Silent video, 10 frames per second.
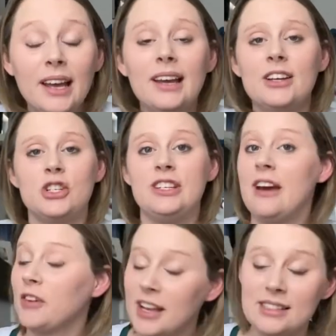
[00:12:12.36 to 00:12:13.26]
She
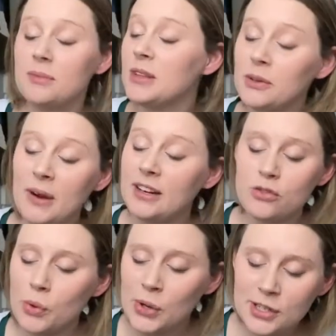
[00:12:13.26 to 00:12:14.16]
never gets them in the right
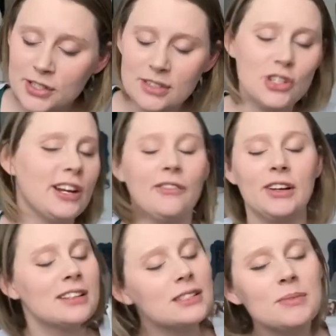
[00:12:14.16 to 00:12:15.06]
drawers and she never
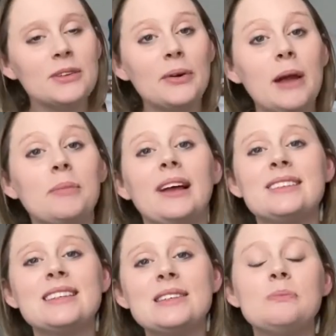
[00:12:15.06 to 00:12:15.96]
gets them in the right
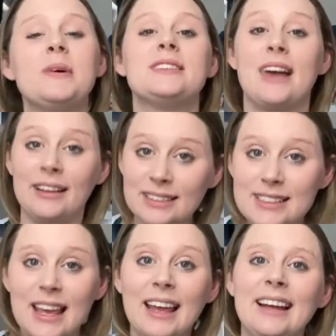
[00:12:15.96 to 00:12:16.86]
places, but Silas
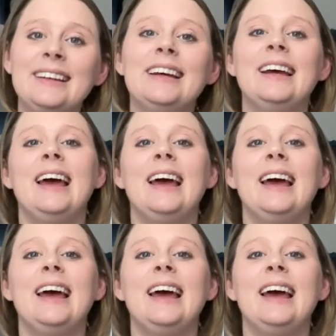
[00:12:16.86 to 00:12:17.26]
can